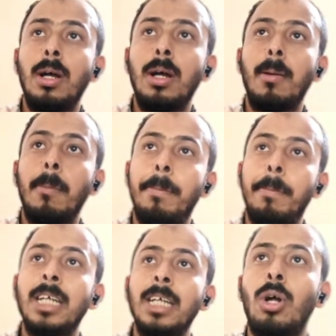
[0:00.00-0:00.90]
So
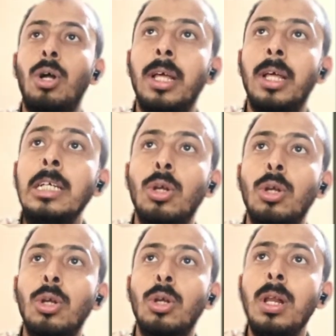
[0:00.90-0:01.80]
based on
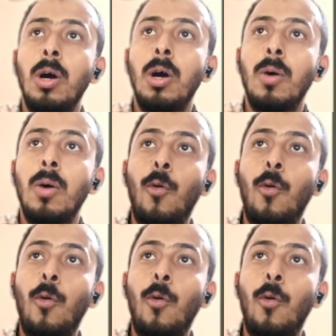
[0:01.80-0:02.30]
these rule,